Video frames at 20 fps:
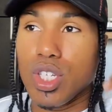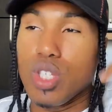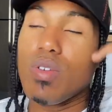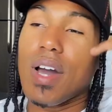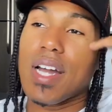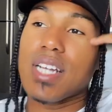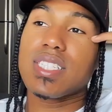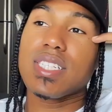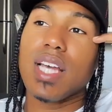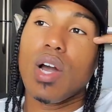
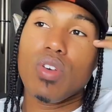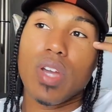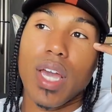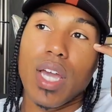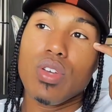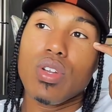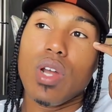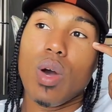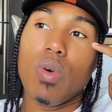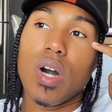you got to
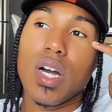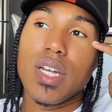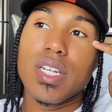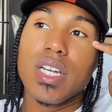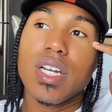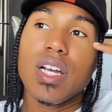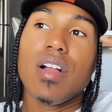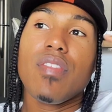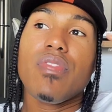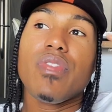build it. You got to say,
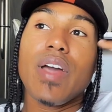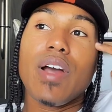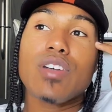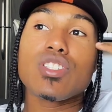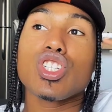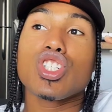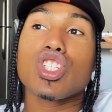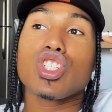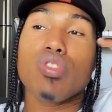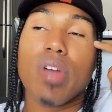okay, you know
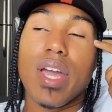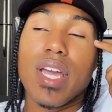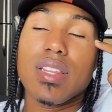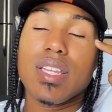what?